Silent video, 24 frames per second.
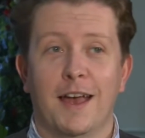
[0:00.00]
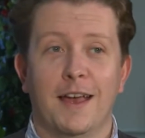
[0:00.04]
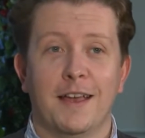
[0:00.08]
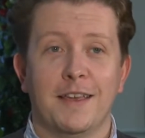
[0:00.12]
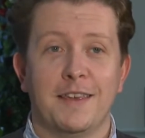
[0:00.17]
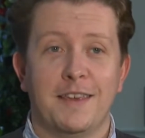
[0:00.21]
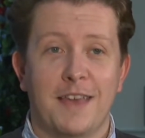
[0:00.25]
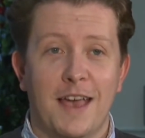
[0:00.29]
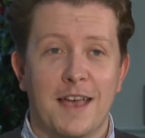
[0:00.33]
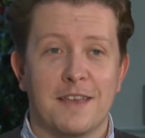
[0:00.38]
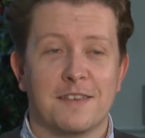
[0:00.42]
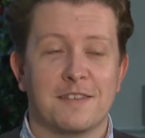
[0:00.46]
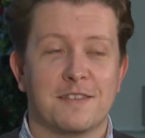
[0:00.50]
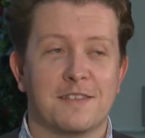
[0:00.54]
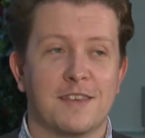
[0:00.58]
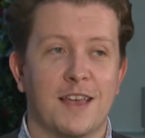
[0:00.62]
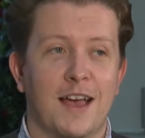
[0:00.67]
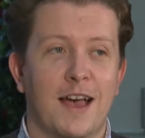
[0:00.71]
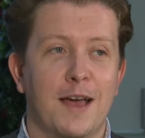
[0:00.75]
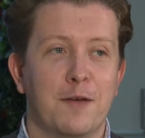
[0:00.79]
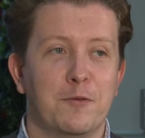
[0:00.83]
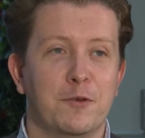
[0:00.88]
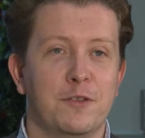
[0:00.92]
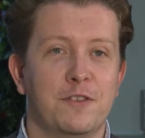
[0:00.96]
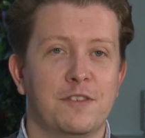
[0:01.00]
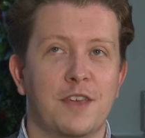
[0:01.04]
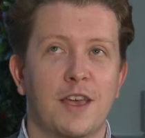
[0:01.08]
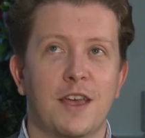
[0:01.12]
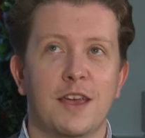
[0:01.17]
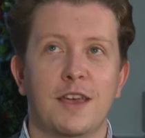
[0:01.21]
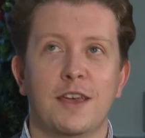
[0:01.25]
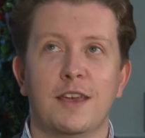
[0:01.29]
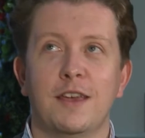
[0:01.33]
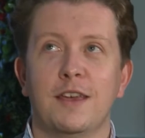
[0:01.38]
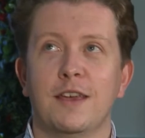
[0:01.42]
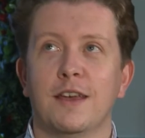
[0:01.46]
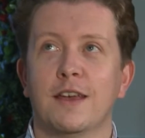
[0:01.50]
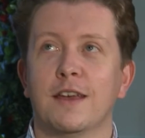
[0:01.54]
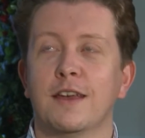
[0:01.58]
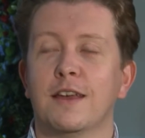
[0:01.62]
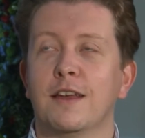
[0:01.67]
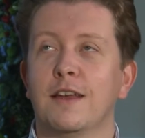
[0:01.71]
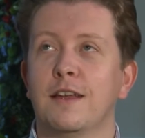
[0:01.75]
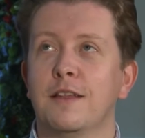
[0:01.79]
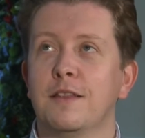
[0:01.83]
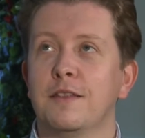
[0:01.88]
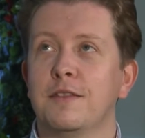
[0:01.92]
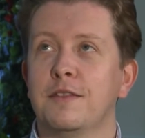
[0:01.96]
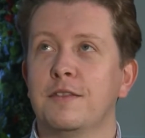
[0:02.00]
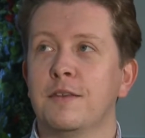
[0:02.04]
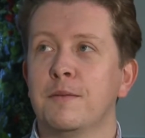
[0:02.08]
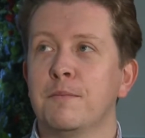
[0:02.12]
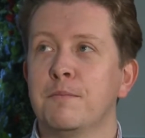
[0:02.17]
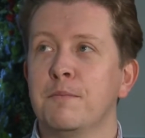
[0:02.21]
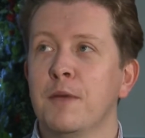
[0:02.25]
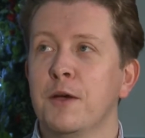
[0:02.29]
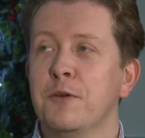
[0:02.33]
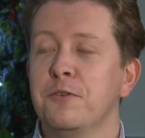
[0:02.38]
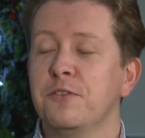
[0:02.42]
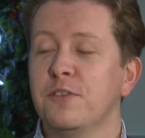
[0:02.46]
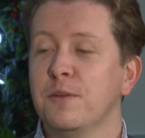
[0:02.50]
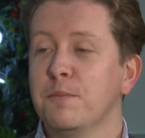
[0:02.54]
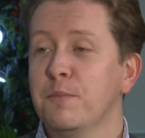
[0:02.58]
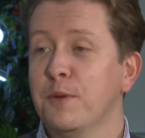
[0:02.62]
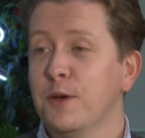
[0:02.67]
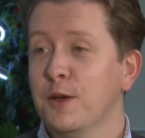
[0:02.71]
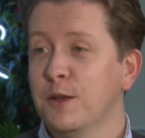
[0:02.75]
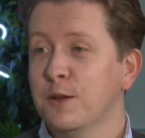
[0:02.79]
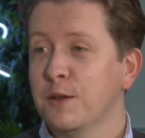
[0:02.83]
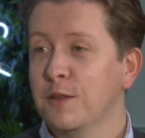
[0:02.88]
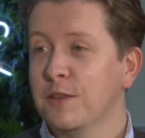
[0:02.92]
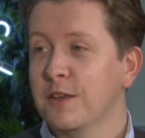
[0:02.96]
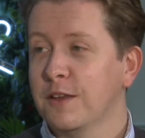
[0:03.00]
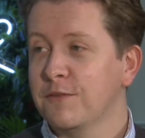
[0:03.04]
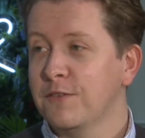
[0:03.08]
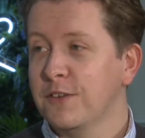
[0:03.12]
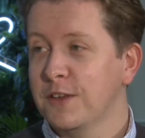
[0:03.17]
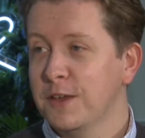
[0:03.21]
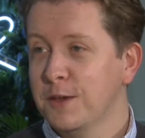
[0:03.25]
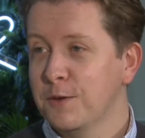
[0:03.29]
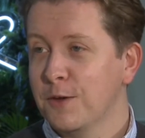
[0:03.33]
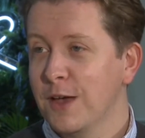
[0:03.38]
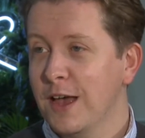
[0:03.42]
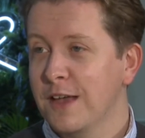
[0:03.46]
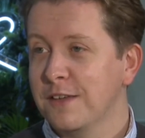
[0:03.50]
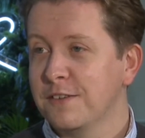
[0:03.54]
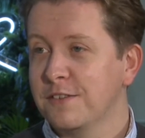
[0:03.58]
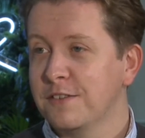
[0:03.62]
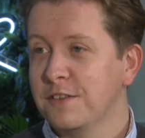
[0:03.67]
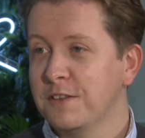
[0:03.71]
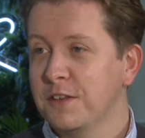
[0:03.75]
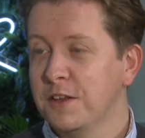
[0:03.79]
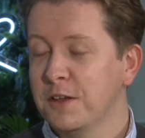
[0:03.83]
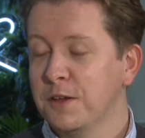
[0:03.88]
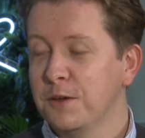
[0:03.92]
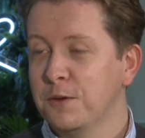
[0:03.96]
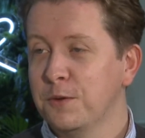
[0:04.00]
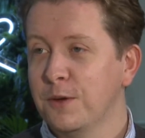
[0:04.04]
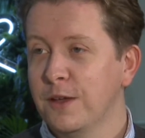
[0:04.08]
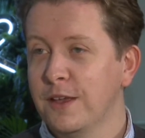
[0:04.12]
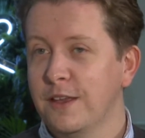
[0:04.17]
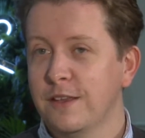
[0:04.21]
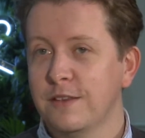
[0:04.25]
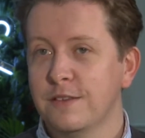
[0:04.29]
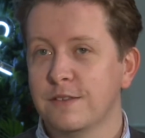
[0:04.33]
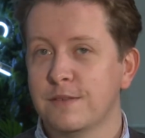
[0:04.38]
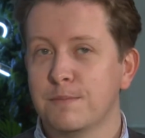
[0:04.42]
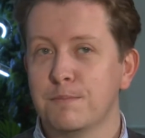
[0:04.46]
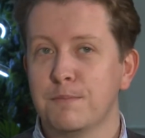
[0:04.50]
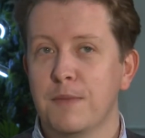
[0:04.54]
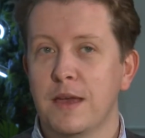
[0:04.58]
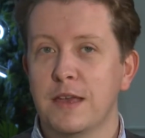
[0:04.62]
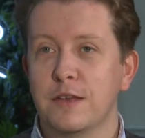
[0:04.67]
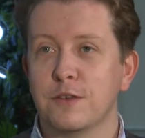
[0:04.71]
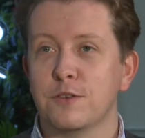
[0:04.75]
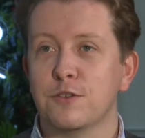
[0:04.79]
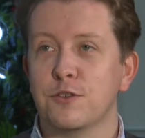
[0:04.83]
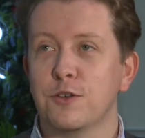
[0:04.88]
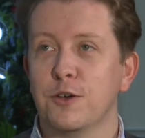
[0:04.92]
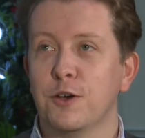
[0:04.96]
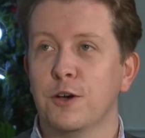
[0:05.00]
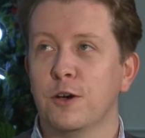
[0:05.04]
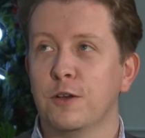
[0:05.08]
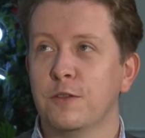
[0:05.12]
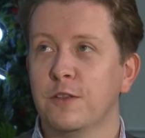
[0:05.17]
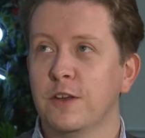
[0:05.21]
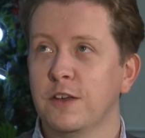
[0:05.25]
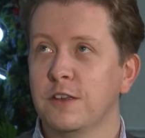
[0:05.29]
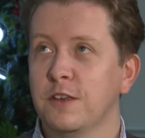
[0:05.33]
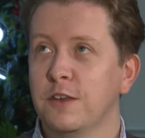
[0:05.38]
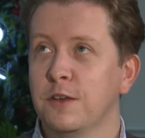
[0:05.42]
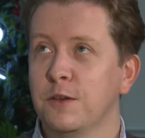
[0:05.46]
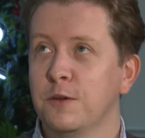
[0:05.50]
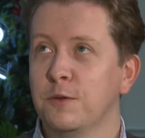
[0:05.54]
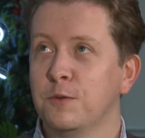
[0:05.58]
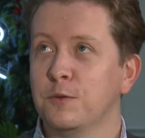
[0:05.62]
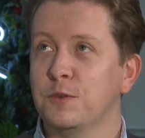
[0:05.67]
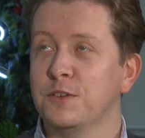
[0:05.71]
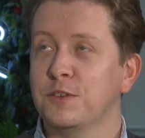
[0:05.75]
Yes, I would say the most important thing for you guys to do is make sure that you